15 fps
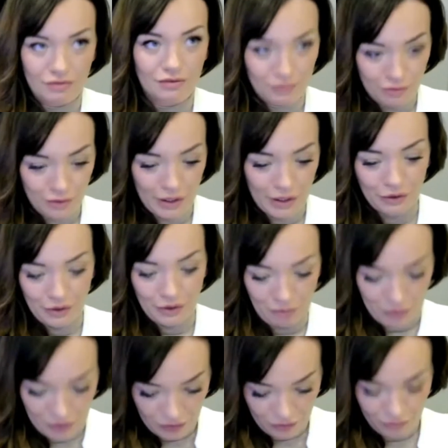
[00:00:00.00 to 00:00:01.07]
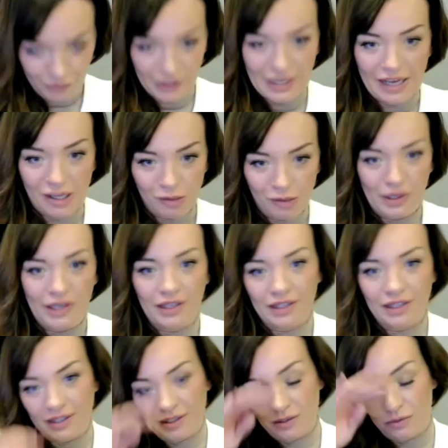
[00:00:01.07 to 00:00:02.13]
regroup and recalibrate,
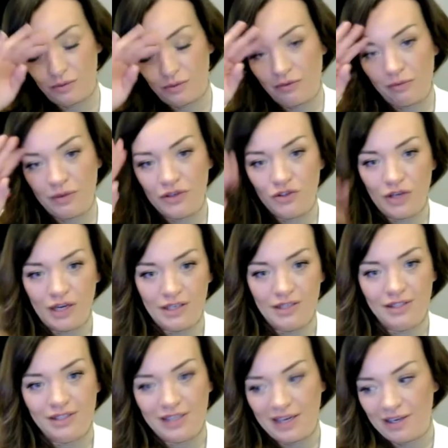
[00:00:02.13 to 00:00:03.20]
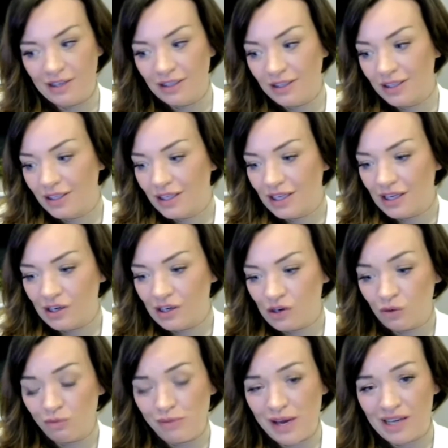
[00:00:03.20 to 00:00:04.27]
and we've been trying to stay in our
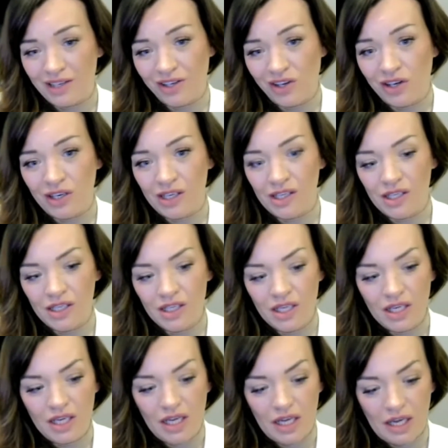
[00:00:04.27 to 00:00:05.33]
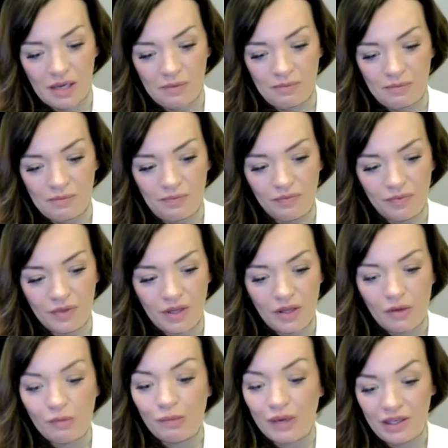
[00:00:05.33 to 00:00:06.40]
own backyard.
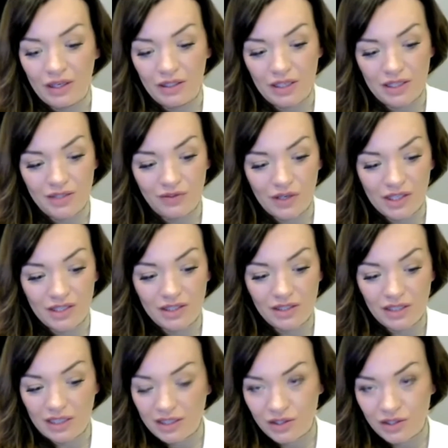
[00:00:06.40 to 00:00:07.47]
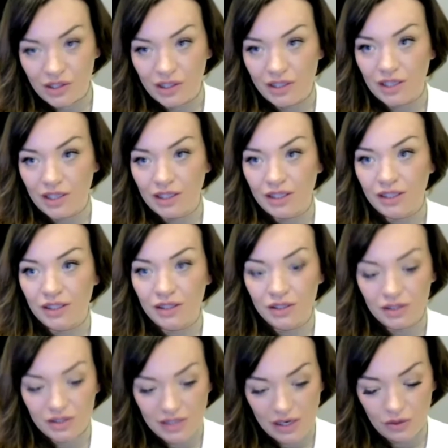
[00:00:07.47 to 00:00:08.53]
But as far as Eastern Kentucky,
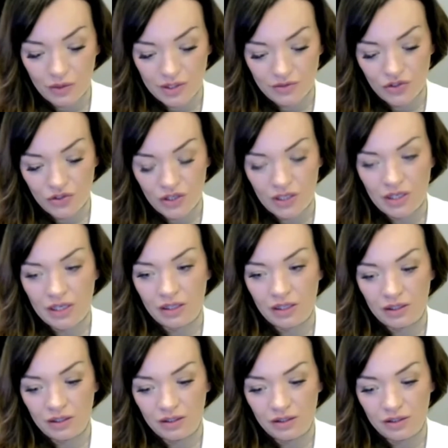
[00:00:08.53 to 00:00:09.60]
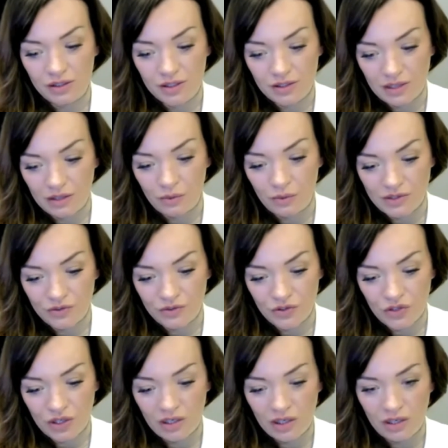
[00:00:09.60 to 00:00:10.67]
Southwest Virginia, Southern West
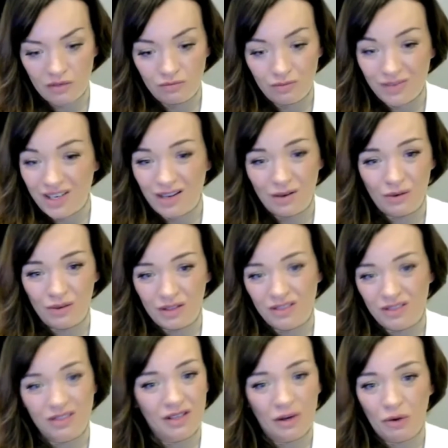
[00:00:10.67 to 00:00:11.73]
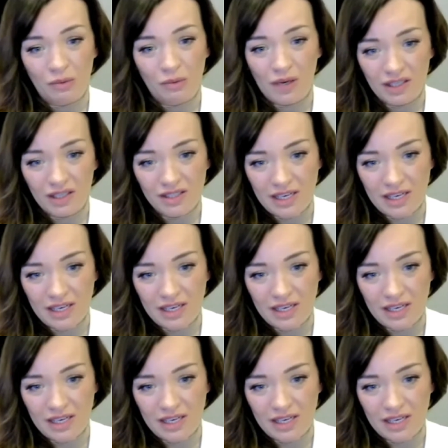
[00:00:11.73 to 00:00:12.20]
Virginia, no, there's no market